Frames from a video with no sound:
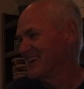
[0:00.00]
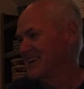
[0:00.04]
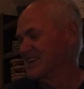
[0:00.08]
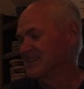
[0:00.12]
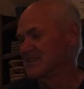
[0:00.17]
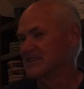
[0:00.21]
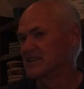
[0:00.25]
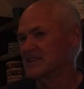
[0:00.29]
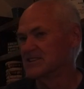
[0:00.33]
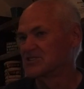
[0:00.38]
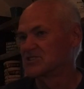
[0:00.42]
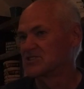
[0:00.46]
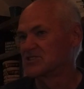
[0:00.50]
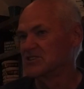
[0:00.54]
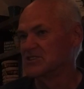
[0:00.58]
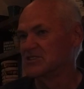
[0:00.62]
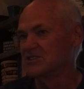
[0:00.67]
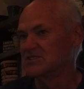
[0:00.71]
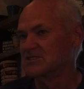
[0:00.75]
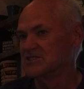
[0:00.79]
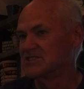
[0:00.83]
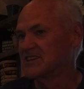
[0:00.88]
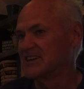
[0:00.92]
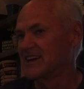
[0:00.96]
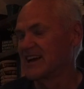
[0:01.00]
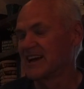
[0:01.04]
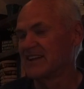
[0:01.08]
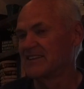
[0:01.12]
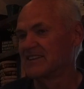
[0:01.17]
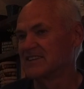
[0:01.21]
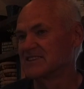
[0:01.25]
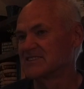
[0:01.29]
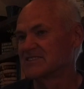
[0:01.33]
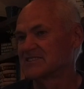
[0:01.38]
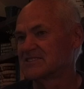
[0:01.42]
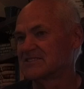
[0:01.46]
That she
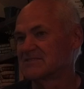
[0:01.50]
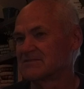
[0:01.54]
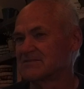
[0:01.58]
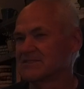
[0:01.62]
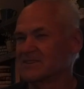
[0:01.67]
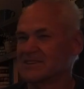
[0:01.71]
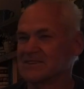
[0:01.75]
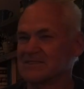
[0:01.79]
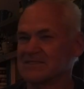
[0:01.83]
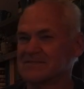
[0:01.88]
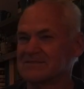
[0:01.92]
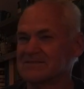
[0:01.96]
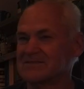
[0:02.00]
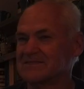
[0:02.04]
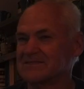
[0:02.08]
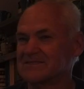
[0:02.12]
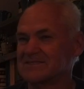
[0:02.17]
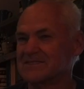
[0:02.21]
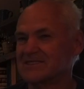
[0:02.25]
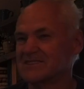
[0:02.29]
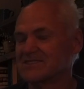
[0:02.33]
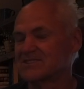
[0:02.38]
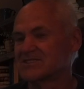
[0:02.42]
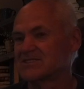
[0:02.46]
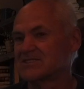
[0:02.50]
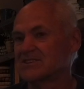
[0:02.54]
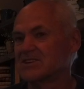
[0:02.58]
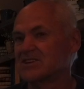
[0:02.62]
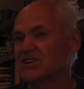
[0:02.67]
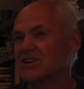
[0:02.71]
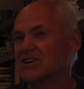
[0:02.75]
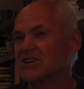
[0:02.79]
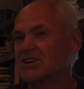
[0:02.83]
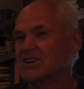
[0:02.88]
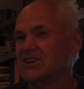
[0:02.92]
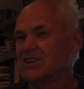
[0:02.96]
had this real just.
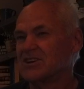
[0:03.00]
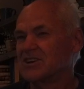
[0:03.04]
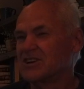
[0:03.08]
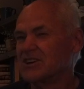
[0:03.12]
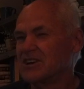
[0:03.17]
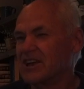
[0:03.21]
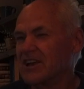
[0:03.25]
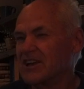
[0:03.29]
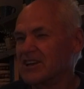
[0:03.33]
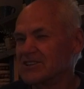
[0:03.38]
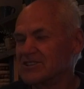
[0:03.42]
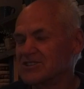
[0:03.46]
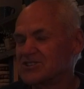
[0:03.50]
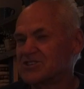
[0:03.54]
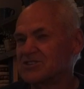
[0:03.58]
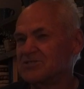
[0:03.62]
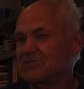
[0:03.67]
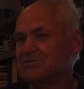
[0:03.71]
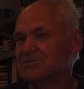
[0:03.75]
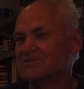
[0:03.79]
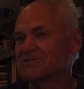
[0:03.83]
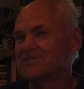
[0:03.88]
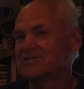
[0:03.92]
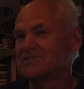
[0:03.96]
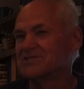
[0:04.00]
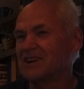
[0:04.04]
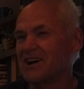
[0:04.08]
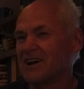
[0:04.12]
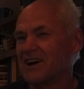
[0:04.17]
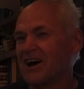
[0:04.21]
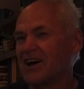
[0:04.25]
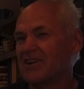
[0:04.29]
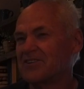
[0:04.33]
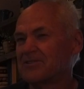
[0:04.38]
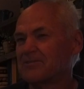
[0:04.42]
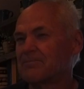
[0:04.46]
She was
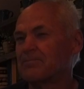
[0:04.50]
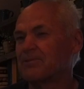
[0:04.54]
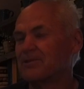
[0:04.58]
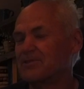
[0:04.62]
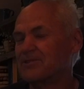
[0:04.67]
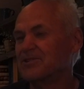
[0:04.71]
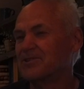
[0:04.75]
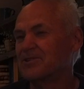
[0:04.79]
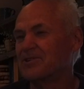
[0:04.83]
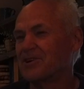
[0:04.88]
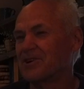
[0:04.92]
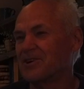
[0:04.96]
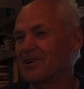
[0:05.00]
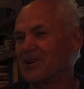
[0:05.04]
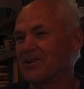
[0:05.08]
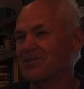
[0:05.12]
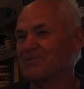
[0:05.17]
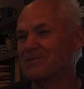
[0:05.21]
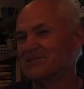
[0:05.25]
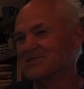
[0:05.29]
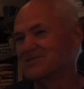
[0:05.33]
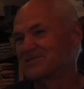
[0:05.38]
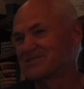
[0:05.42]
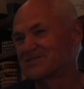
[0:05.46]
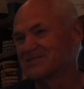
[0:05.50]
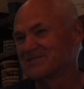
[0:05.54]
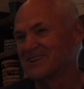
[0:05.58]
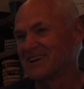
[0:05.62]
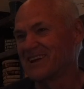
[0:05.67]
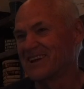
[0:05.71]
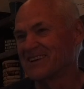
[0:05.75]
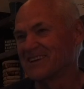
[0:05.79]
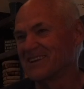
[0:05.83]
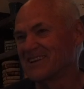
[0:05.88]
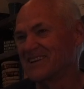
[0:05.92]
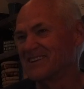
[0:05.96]
entrepreneurial, which
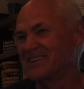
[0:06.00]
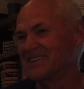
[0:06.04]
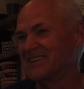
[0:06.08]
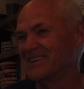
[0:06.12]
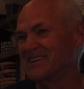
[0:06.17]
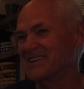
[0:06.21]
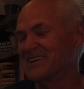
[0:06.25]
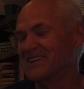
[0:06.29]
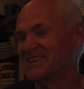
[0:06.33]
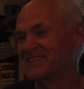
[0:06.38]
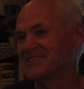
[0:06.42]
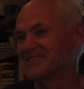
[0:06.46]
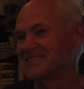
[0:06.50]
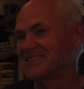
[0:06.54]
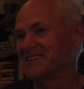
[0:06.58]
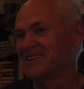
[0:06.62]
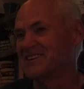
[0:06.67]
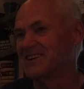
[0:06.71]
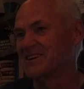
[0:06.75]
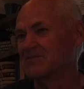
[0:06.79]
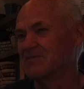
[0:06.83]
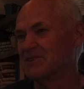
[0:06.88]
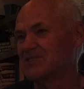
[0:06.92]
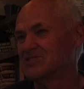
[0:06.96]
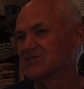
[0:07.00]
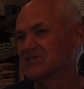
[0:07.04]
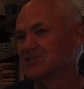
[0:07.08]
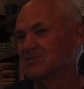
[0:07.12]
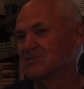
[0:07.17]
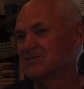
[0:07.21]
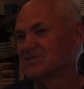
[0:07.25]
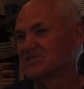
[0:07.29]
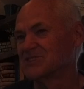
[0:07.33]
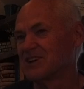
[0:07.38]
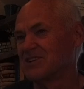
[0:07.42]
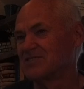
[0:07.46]
Aunt Lydia is, but she
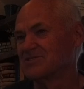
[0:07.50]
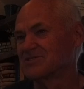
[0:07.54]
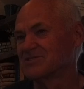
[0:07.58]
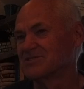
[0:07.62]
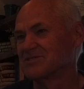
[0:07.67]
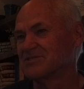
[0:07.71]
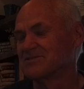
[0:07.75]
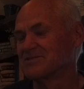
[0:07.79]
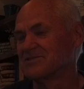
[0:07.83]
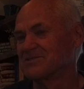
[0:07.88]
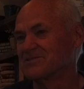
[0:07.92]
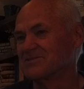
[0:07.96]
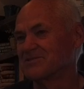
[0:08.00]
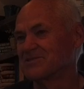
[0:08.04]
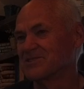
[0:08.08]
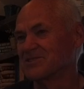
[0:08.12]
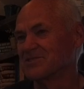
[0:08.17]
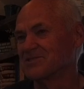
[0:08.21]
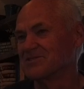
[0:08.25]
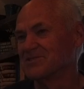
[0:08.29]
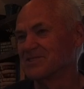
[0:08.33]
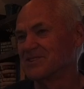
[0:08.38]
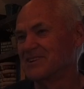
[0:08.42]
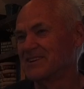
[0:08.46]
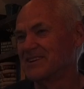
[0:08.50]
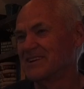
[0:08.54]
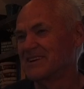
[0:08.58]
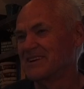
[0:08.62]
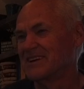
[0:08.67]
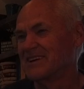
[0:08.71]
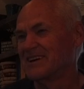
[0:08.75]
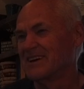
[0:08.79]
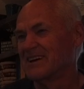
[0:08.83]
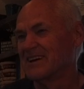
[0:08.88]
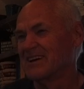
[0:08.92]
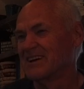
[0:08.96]
was also real
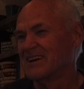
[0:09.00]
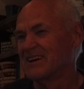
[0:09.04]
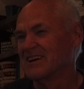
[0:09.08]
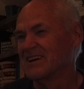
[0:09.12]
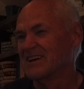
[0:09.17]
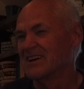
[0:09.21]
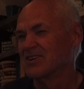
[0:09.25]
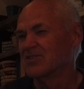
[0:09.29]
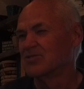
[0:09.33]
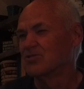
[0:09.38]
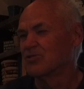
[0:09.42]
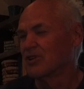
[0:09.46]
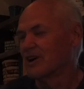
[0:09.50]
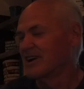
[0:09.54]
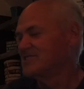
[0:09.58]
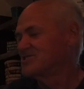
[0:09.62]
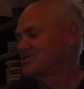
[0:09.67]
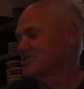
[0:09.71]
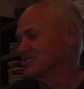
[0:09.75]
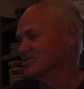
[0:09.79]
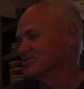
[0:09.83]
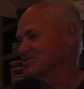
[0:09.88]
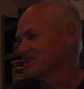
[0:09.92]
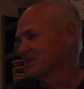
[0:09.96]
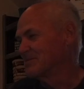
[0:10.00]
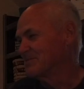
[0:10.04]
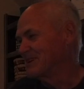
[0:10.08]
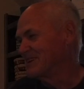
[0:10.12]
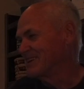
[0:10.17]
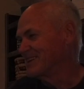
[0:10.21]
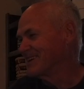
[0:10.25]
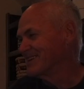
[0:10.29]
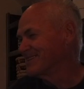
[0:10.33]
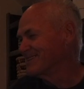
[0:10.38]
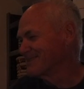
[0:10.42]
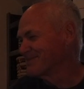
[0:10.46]
gracious. I
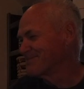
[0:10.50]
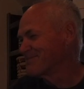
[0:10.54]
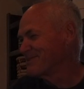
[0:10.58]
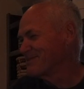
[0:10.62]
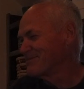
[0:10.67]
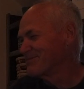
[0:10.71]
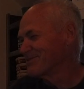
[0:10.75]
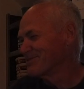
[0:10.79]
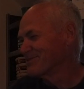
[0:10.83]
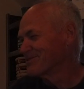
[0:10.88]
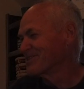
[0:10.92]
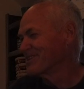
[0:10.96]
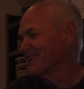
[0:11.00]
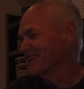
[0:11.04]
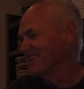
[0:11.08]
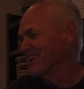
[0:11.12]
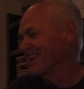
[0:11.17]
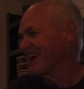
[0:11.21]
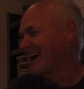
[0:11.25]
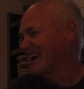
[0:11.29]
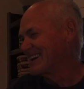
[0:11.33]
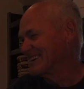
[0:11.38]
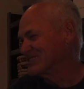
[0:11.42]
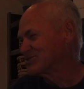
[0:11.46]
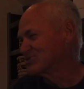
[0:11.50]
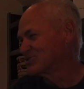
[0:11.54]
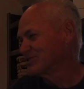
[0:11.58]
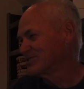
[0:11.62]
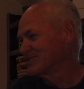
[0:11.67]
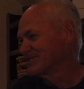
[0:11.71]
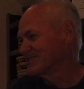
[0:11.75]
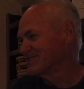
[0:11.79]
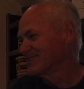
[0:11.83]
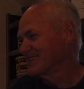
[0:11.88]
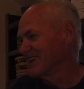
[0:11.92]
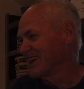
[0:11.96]
mean, people really liked
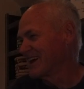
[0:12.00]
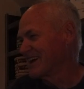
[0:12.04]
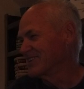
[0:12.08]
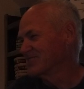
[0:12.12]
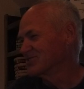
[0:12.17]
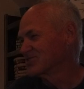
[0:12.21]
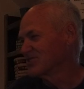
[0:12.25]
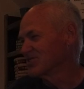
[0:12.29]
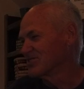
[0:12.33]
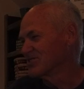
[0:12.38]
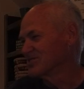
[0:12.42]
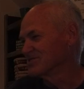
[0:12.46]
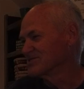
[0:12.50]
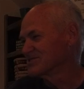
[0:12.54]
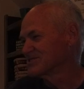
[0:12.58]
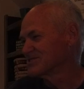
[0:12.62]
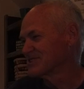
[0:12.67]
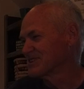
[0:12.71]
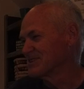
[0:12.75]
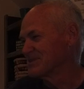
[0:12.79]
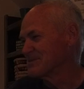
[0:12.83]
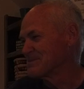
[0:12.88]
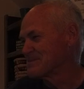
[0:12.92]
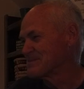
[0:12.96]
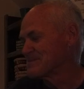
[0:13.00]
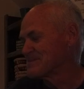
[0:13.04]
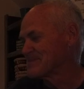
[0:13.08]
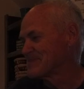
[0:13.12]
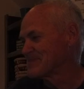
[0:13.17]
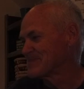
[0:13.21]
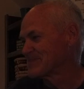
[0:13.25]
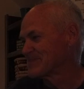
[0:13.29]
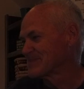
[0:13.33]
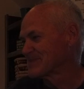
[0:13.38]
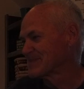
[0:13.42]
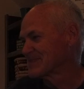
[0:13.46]
her. So,
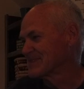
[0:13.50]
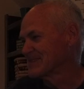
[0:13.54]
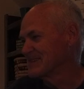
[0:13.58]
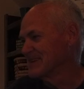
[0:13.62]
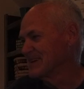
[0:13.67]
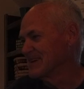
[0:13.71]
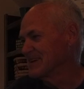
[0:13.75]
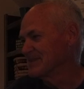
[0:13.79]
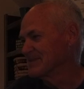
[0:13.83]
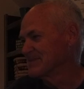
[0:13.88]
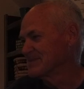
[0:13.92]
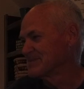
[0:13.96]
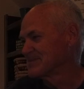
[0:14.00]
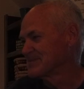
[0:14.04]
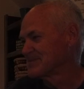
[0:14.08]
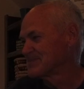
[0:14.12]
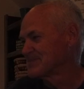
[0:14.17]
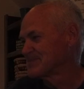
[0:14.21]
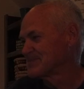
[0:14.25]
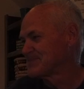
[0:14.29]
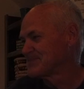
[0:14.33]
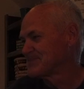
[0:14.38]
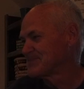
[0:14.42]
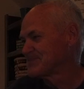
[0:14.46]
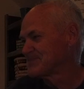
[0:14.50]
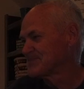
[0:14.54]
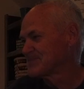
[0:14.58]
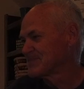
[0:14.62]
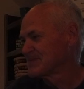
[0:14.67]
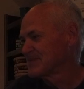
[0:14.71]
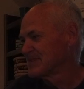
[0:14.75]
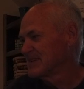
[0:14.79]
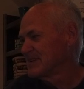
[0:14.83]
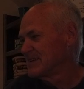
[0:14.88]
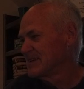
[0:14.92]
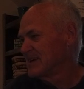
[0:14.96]
yeah.
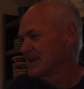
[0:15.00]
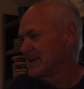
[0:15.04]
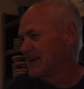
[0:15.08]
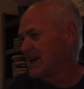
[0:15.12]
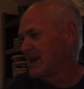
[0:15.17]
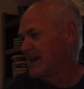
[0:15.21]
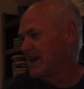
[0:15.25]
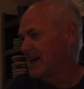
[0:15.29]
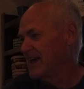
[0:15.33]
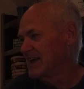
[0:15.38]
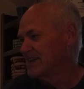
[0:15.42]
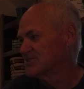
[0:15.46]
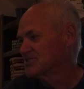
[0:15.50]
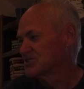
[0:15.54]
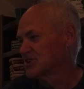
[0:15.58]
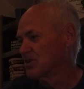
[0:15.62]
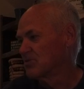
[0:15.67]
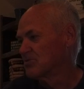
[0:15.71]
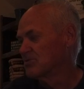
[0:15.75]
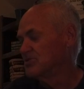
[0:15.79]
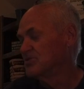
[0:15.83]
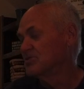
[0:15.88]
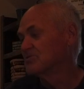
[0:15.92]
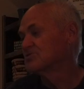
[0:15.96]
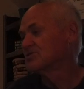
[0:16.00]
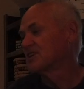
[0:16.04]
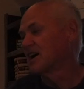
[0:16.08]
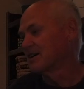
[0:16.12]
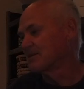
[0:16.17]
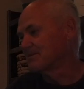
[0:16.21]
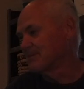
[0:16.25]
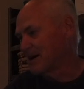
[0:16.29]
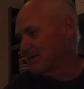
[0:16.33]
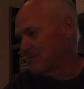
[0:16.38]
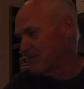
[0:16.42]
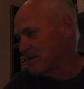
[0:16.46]
And so you were
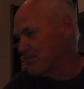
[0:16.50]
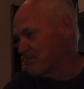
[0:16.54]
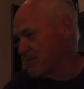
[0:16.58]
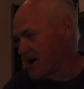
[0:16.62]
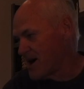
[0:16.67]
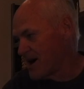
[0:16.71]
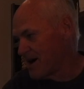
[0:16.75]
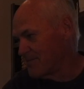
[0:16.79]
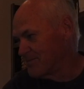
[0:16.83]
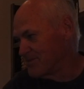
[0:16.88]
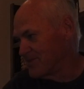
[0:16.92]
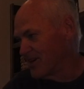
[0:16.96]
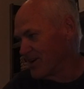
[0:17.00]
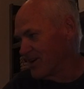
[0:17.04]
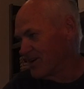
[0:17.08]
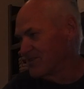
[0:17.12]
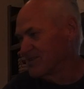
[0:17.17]
talking about my mom, though.